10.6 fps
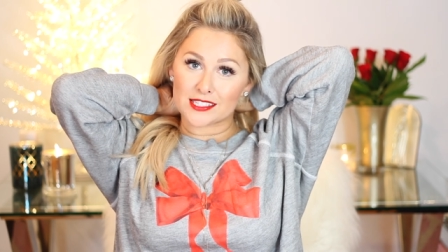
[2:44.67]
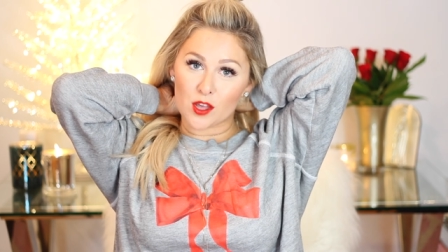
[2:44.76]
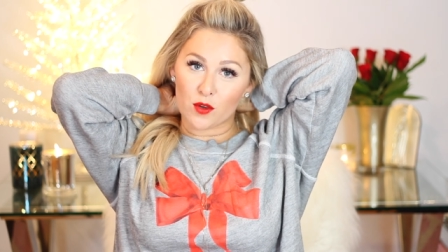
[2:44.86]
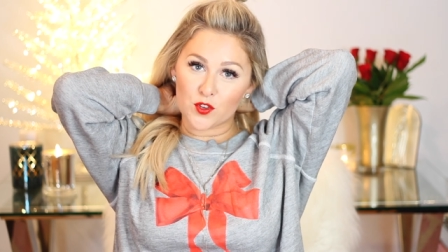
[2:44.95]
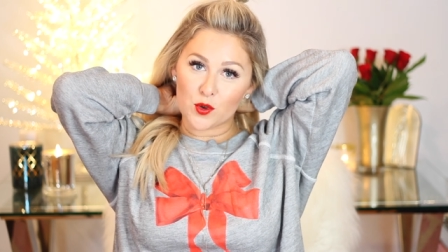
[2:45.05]

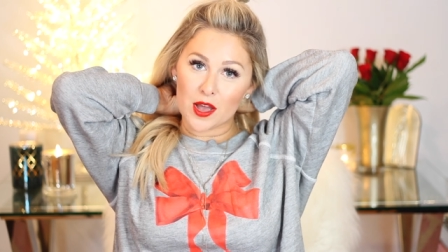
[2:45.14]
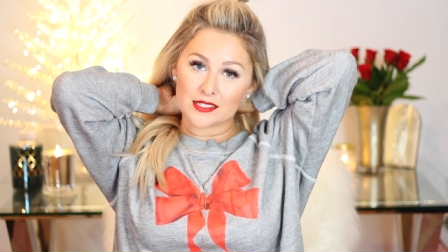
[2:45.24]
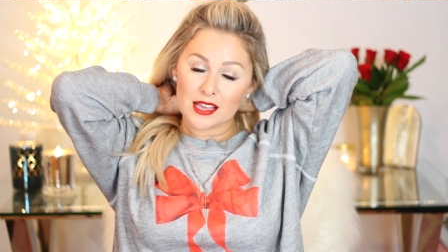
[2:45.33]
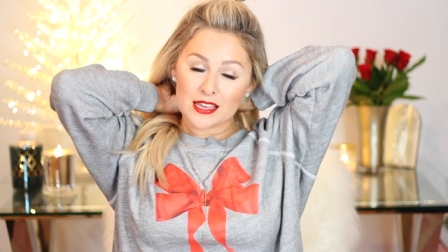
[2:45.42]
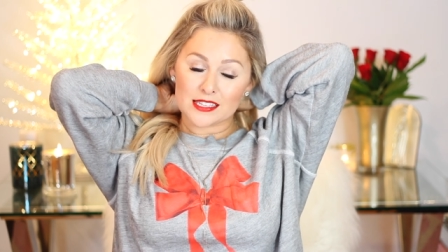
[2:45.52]
So if you guys
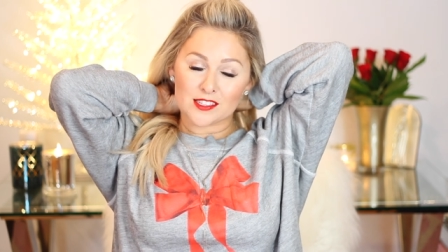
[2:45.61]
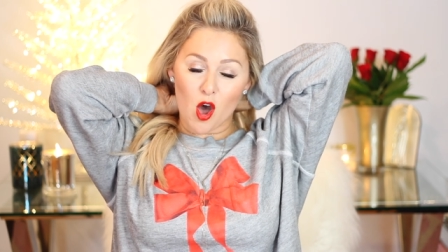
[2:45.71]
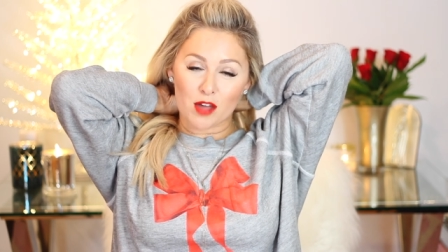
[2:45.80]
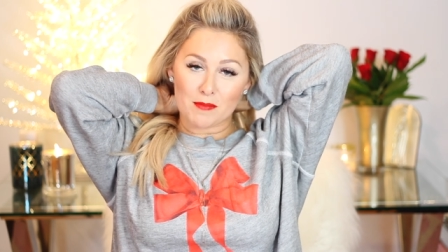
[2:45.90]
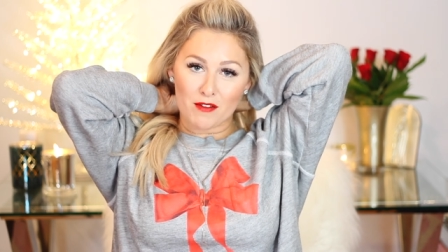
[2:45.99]

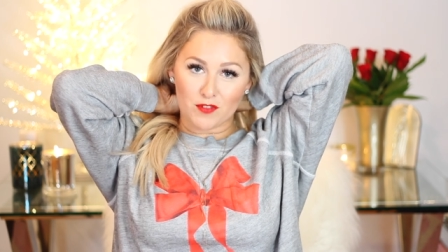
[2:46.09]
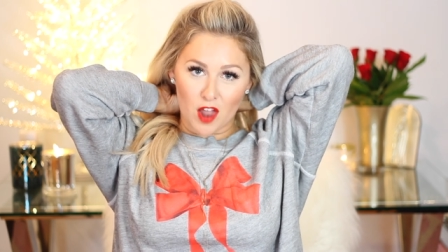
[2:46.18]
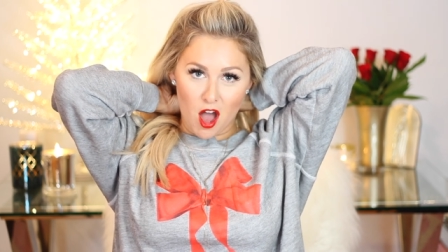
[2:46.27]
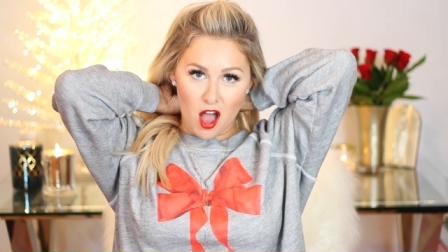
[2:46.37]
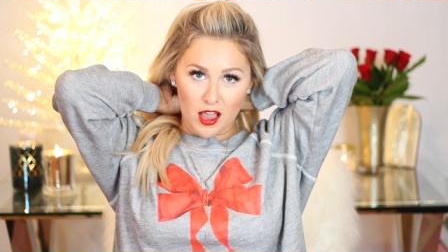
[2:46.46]
saw in my
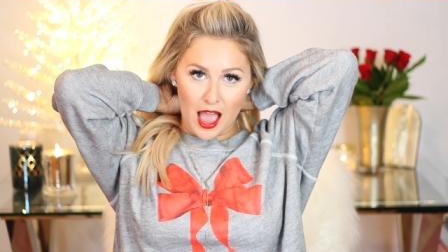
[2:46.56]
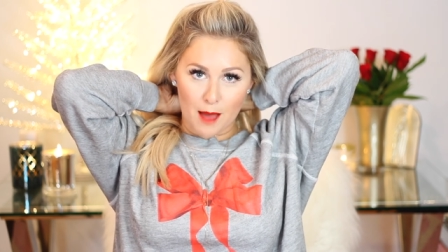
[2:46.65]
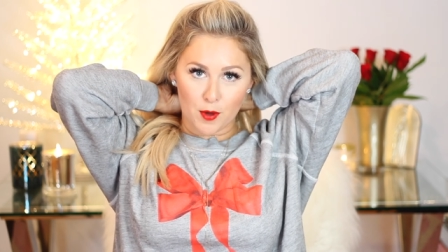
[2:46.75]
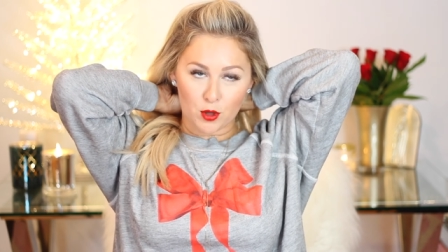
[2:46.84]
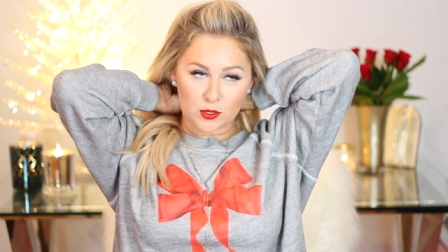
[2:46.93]
vlog, I
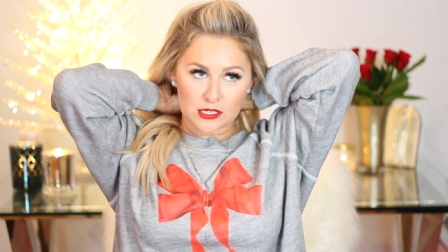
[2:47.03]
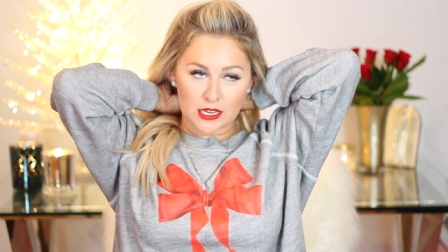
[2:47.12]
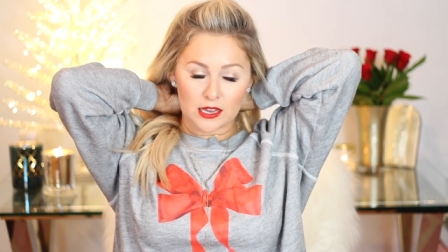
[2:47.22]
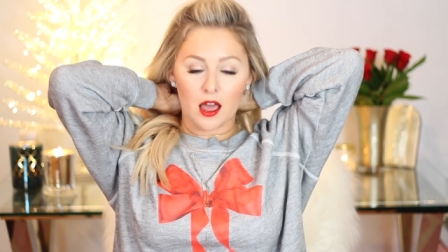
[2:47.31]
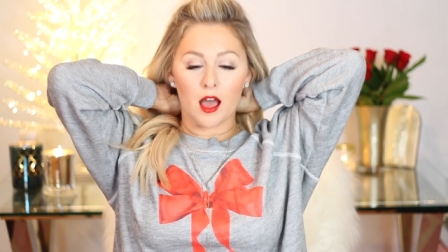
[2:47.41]

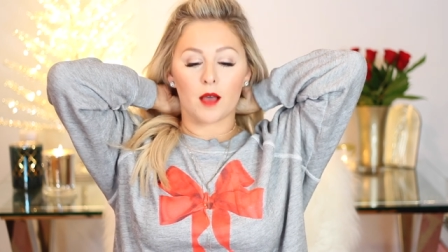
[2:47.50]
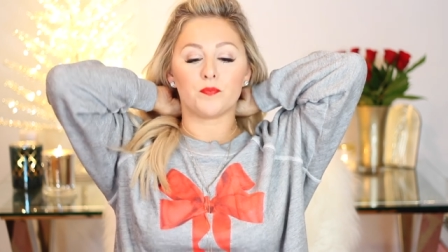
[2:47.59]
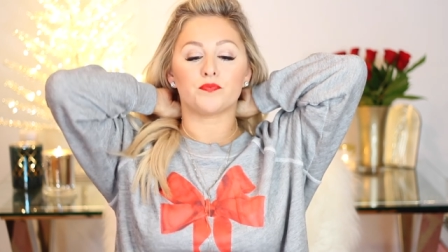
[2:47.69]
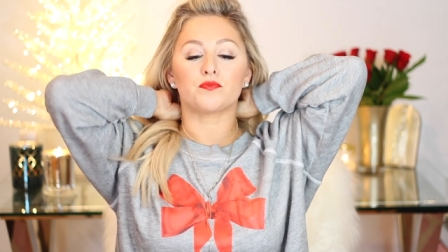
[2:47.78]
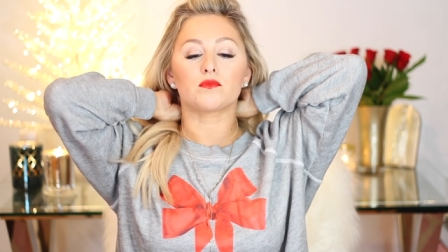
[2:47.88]
posted, um,